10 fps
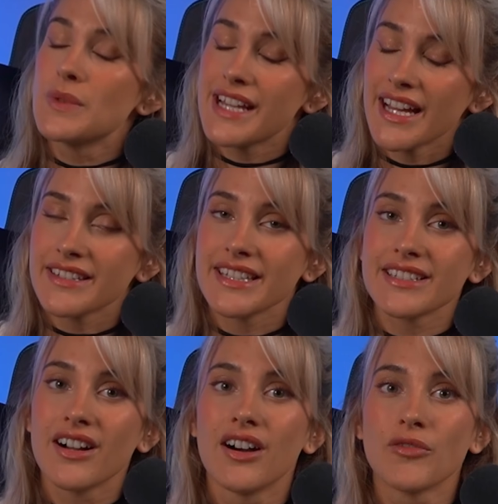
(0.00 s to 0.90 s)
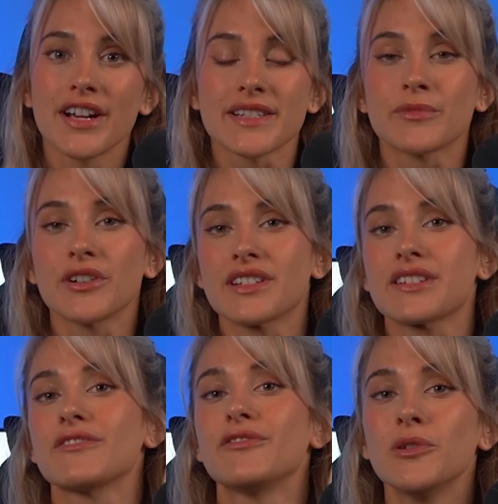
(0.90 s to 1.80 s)
we can thank our Ryzen
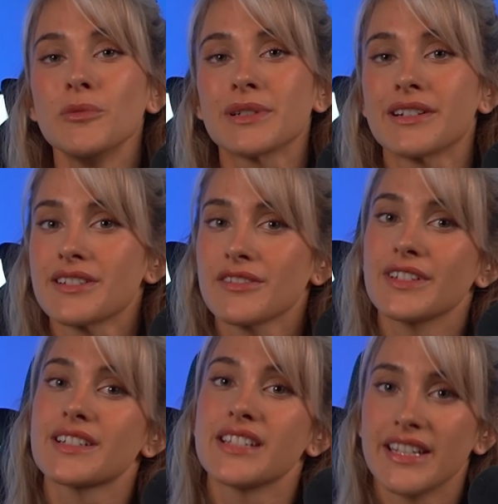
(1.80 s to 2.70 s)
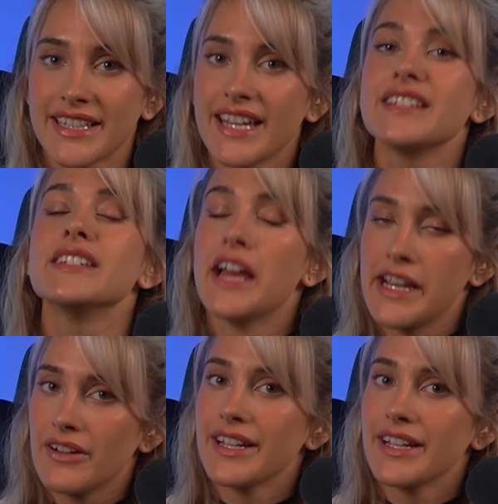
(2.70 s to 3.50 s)
processor for because of its dedicated AI